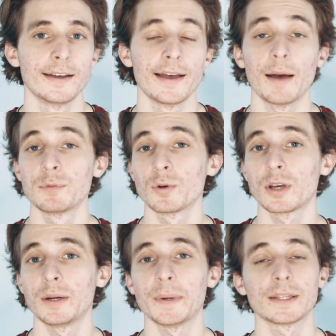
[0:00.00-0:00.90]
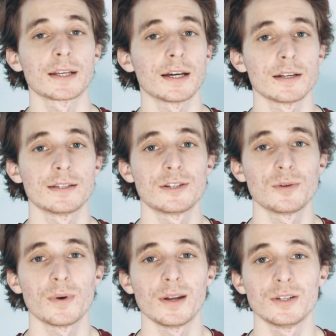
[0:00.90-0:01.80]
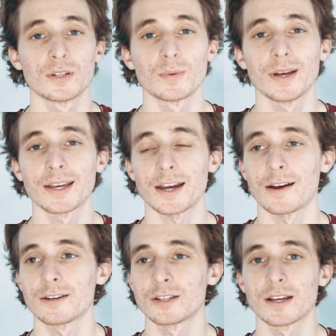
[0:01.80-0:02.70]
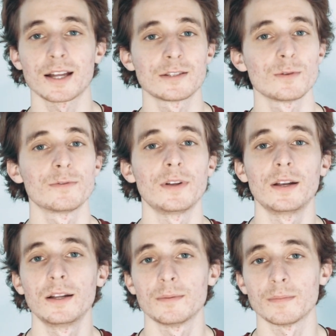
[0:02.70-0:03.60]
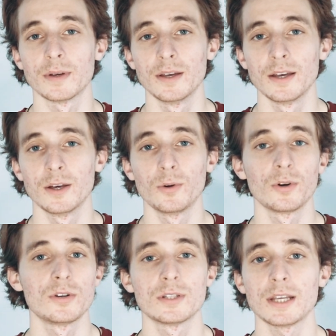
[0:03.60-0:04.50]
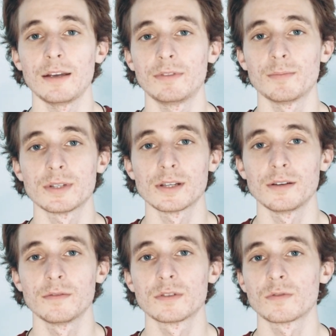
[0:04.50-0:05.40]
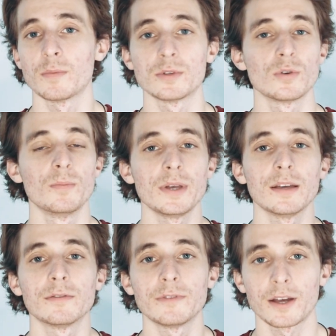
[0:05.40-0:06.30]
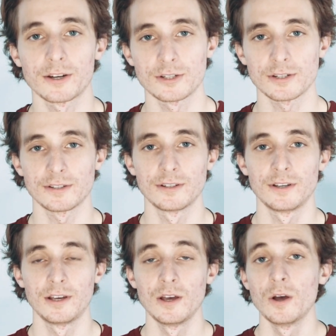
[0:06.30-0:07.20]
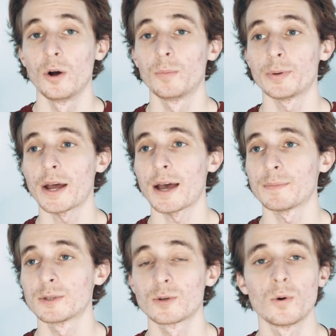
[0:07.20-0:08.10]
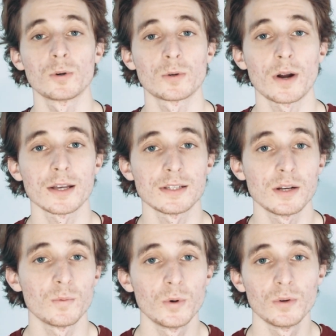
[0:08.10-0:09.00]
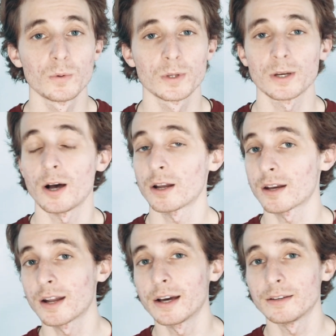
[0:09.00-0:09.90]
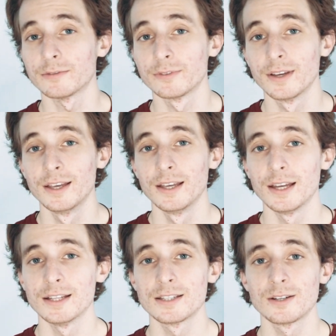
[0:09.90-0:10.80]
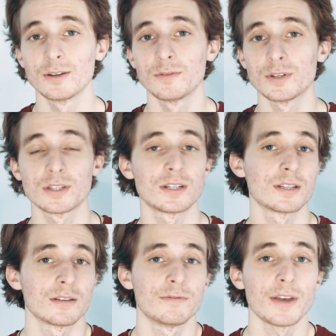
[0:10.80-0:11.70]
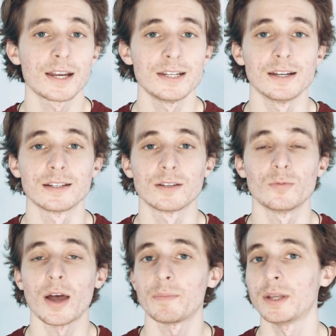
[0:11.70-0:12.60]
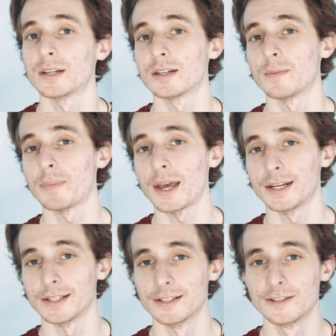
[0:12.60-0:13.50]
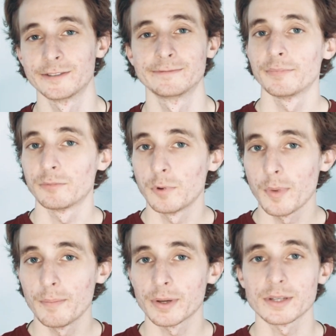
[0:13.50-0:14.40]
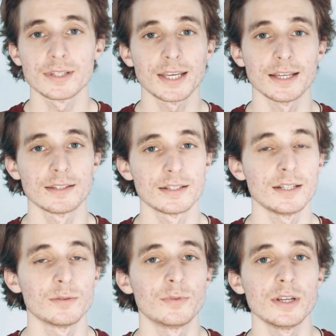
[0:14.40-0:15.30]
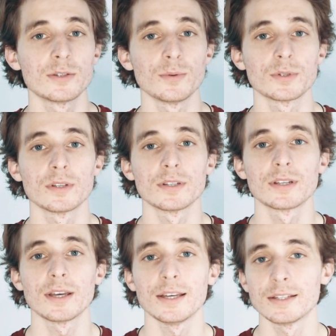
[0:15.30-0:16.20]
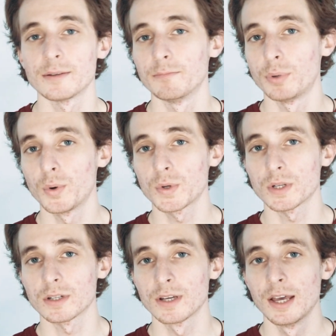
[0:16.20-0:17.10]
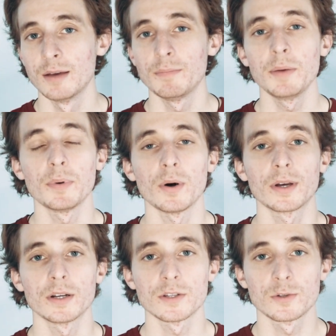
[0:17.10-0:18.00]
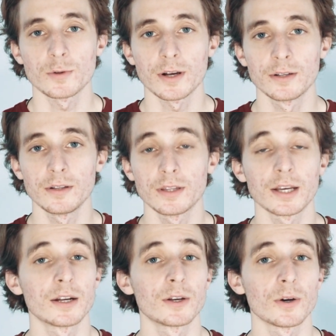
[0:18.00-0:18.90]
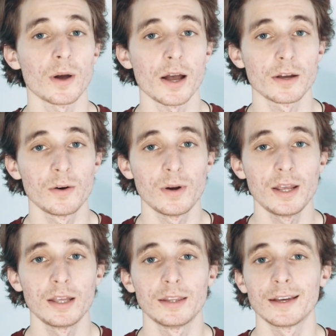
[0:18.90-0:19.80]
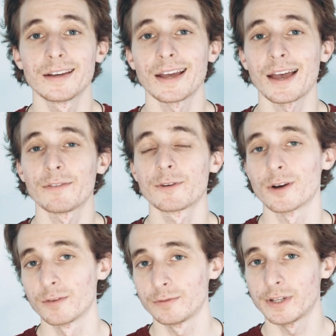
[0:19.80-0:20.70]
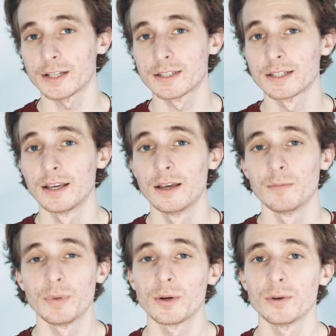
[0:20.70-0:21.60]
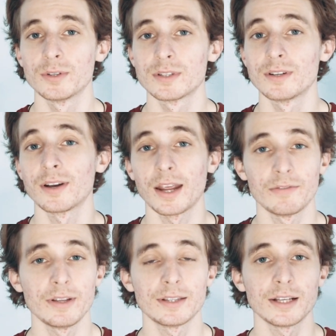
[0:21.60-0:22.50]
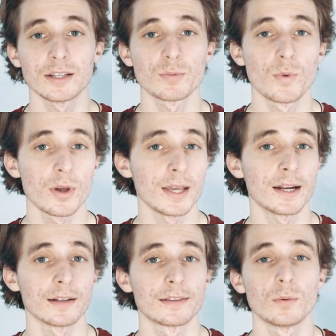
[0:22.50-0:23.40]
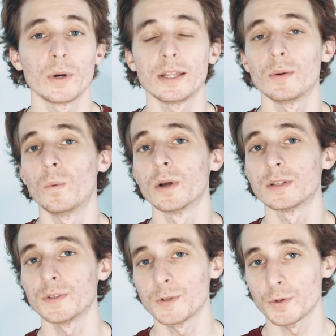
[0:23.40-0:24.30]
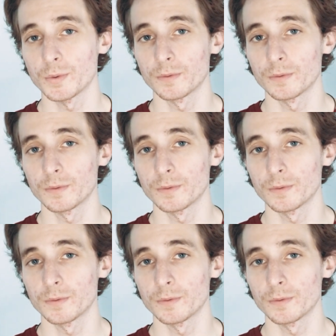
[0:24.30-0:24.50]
I'm talking about the kind of situation where a character cuts off a limb in order to save themselves from zombie infection, or perhaps cauterizing a wound with a hot knife instead of just disinfecting it and wrapping it in a bandage. Remember, scarcity of resources is important. People are going to struggle, they're going to go hungry, they're going to have conflicts because not everything is working out the way they want it to.